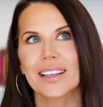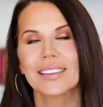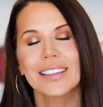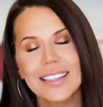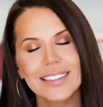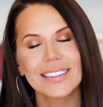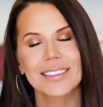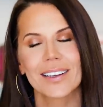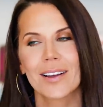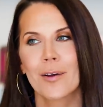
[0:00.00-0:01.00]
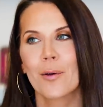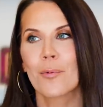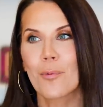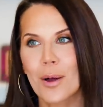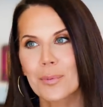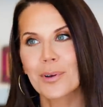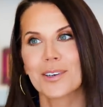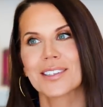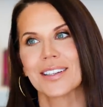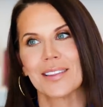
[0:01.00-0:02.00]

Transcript: at least one person